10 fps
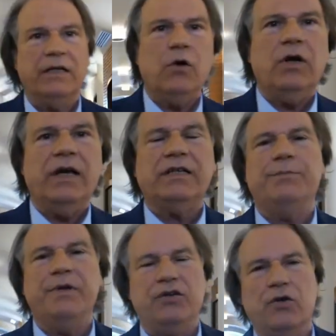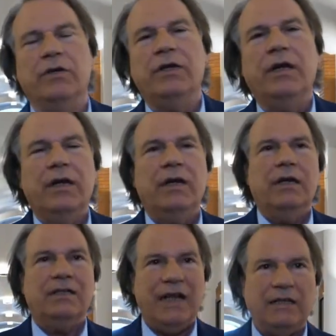whole exhibition
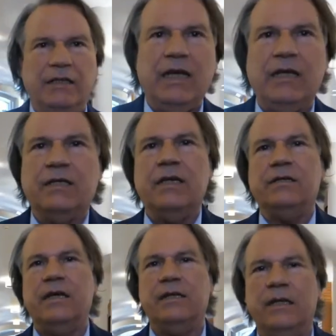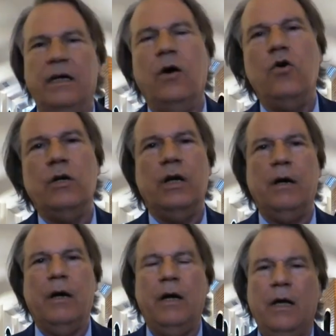started, as I said, on
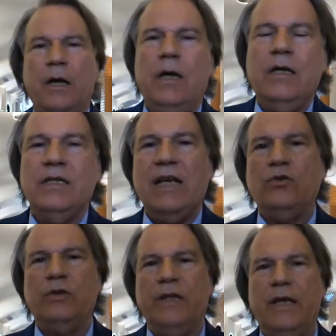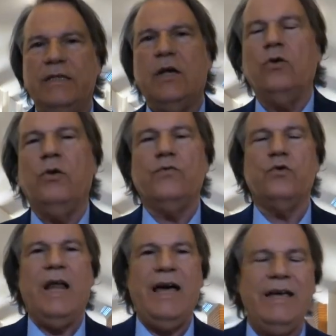Saturday, 2nd of
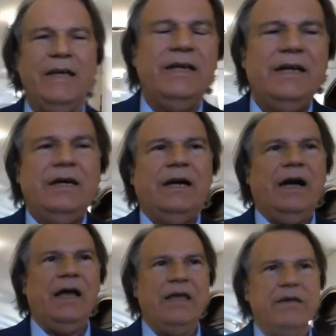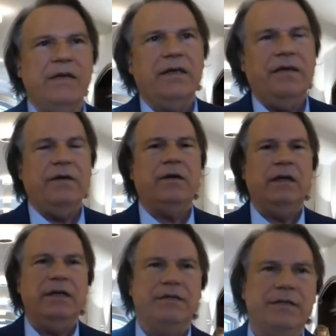July,
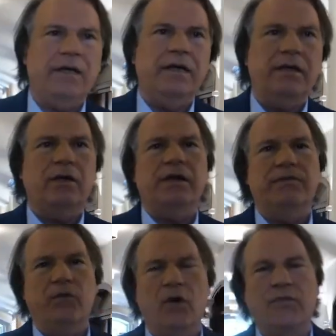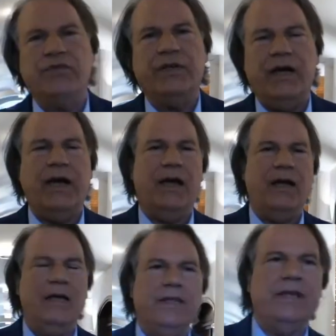involves
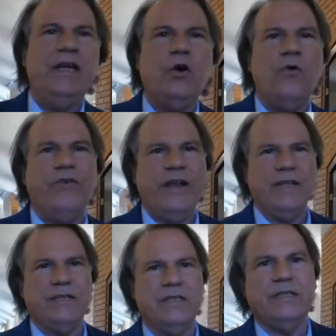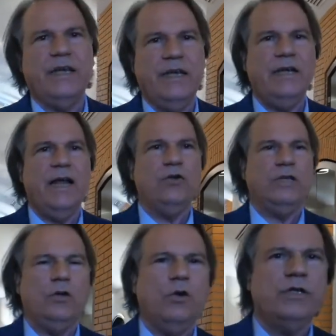three conferences, the
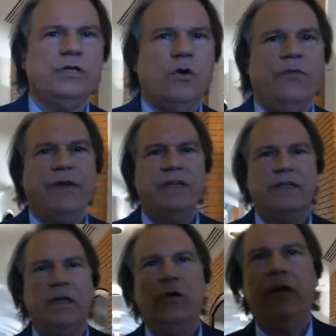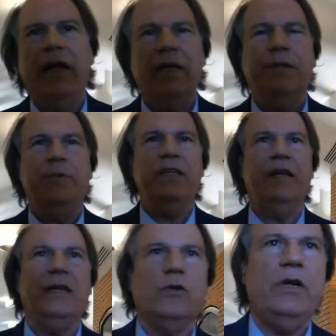Nanotechnologies Conference, the Organic Print
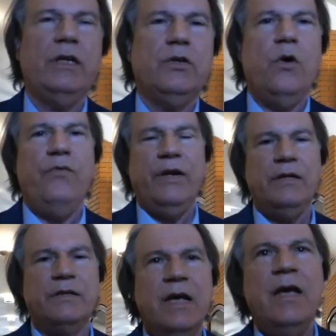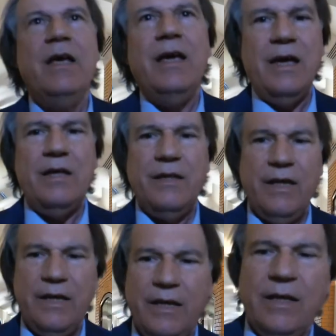Electronics Conference, and
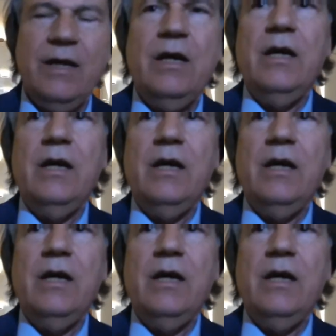the